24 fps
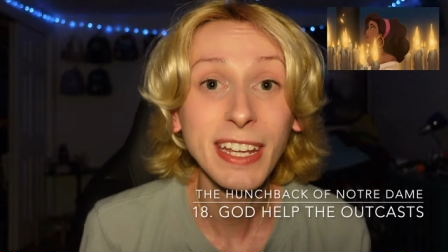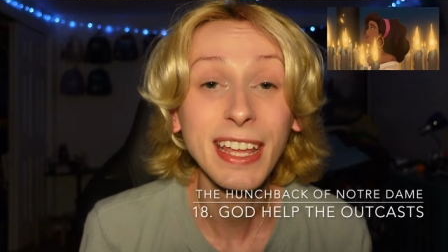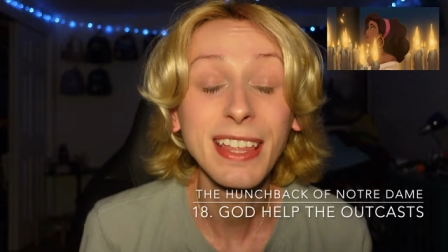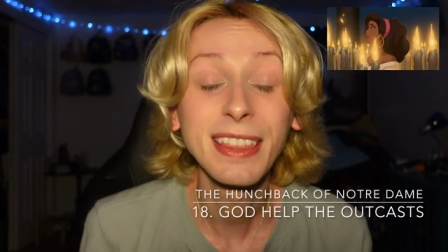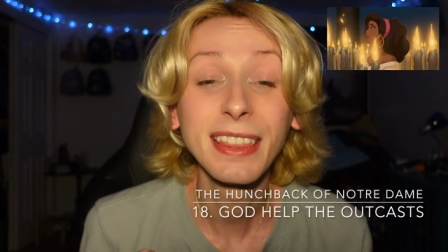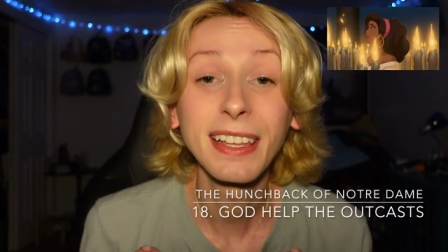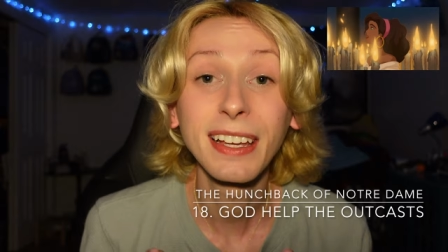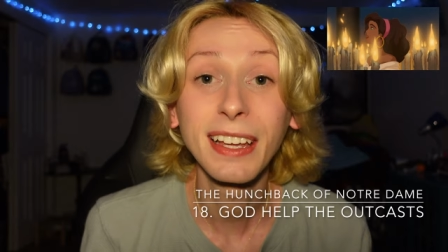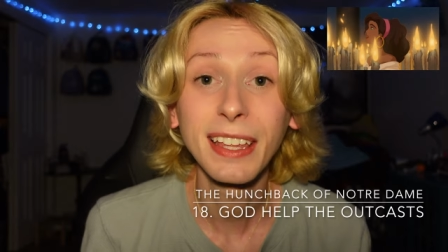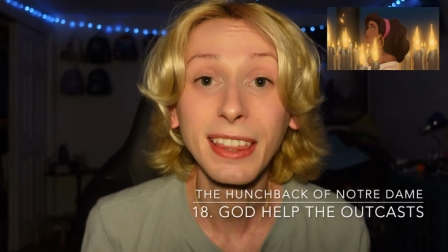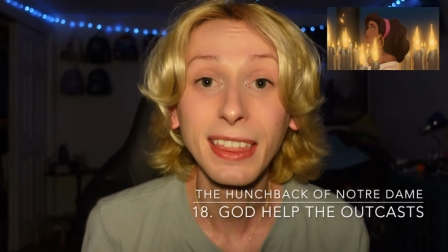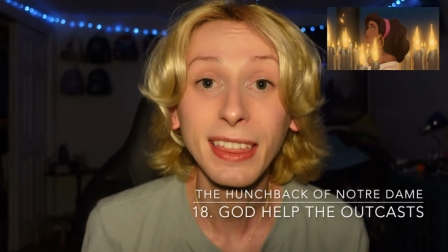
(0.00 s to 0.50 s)
in
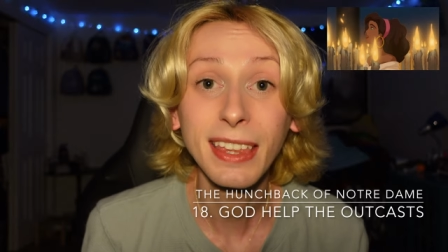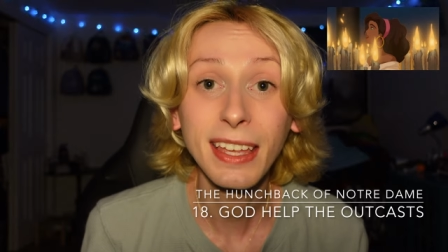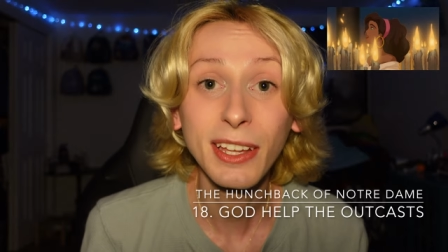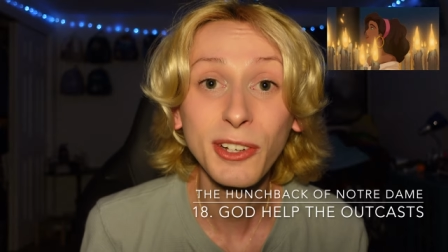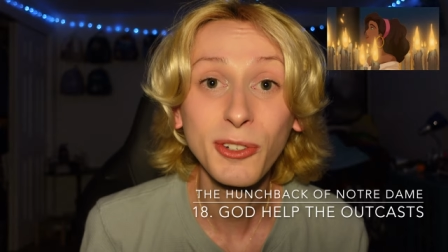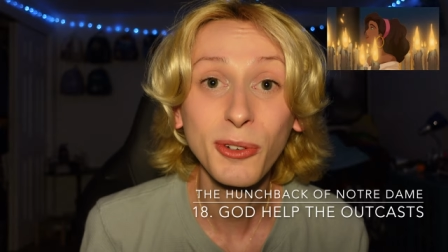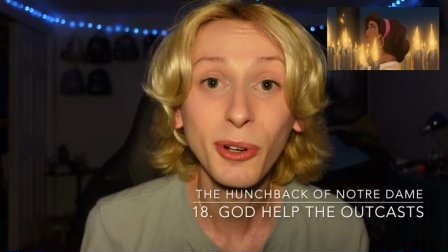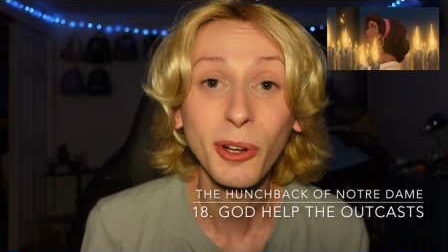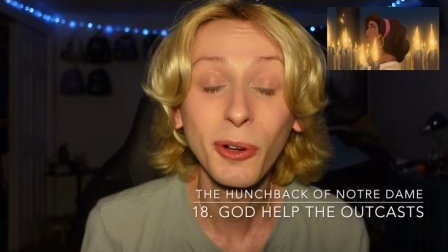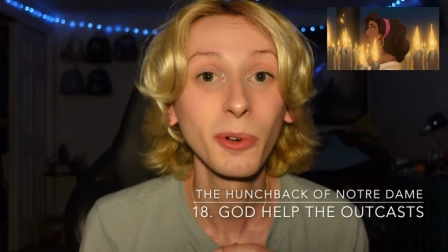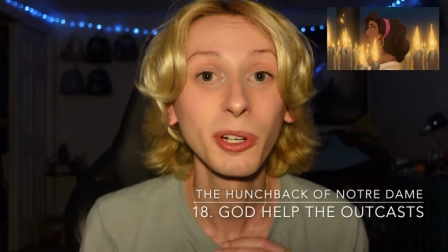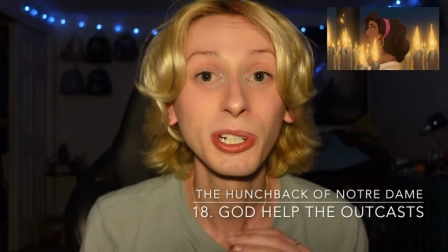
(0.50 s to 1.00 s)
the
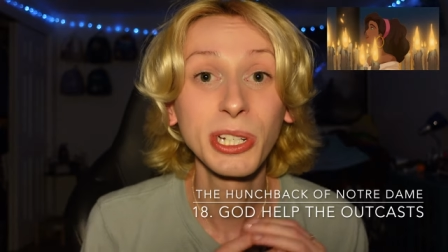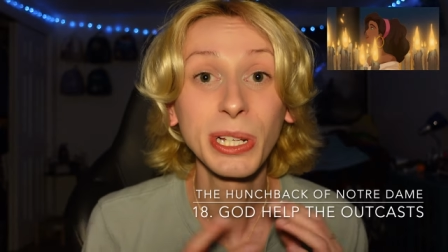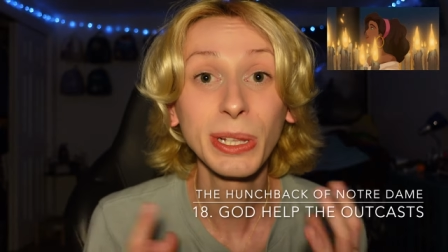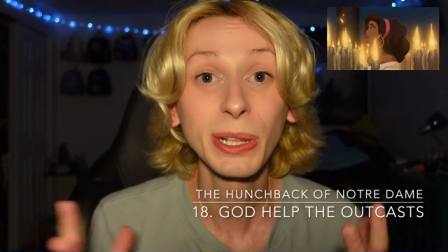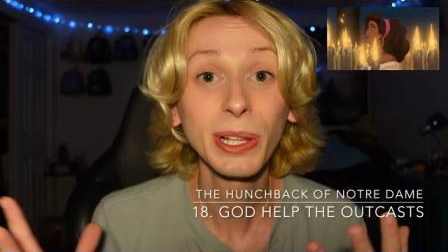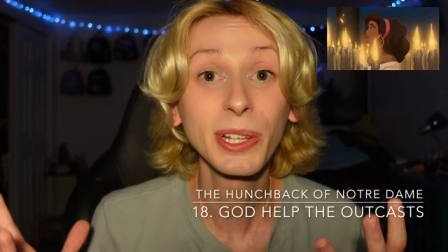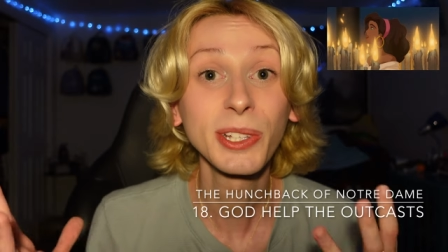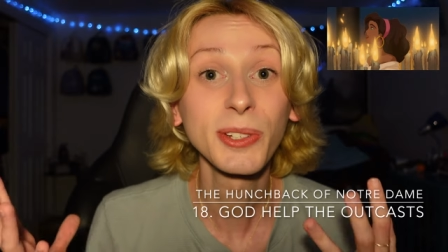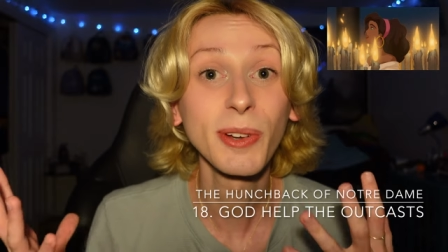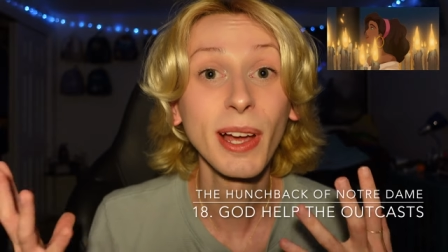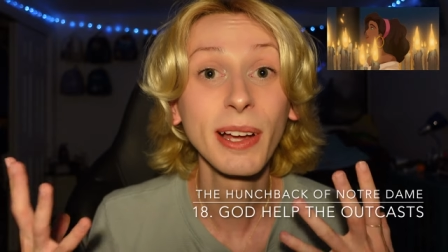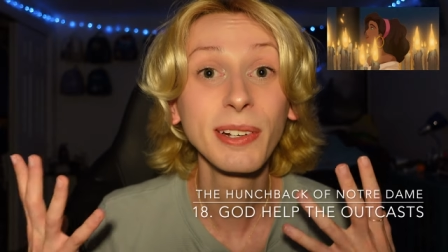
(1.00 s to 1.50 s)
cathedral where she
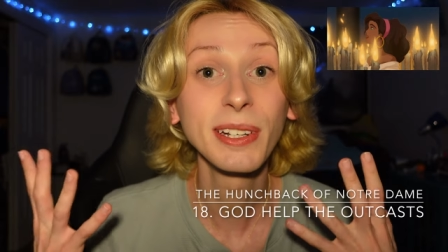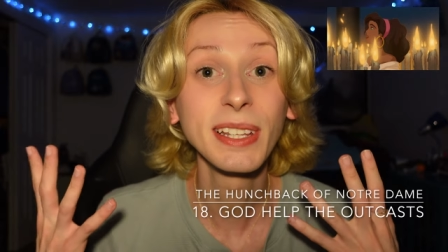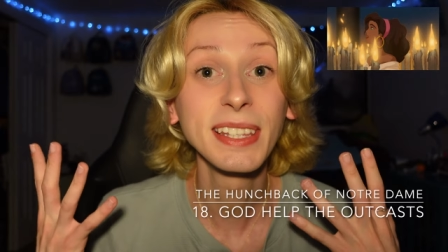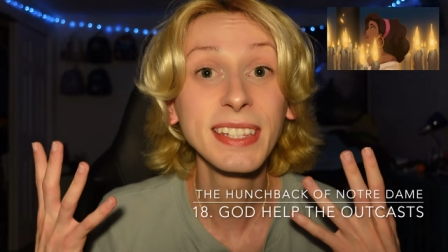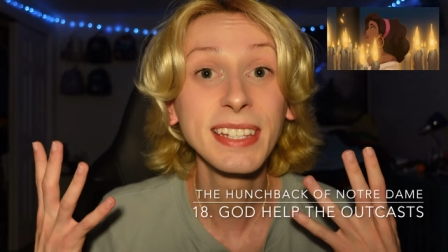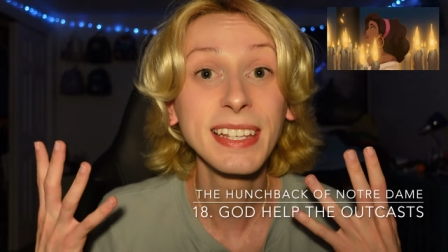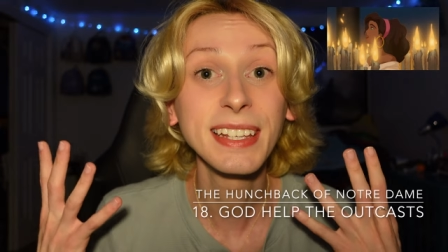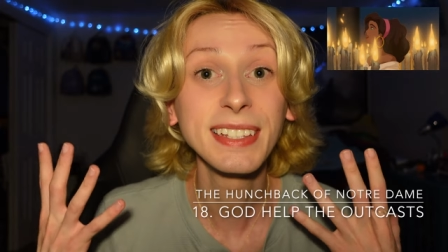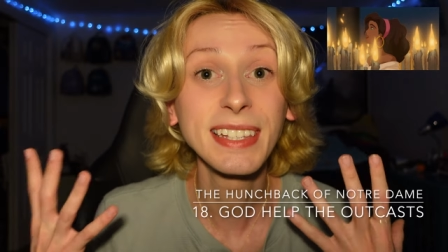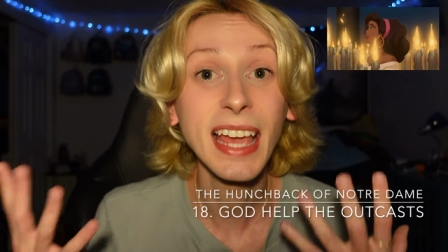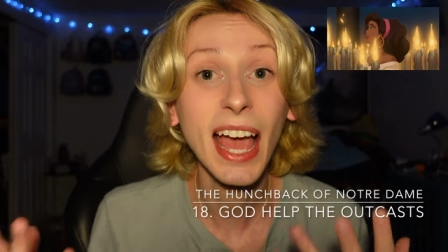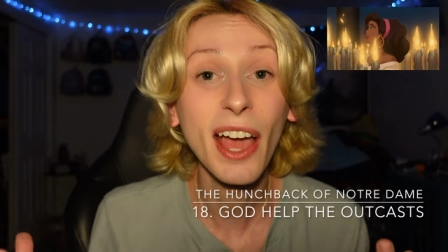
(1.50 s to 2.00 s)
looks around and sees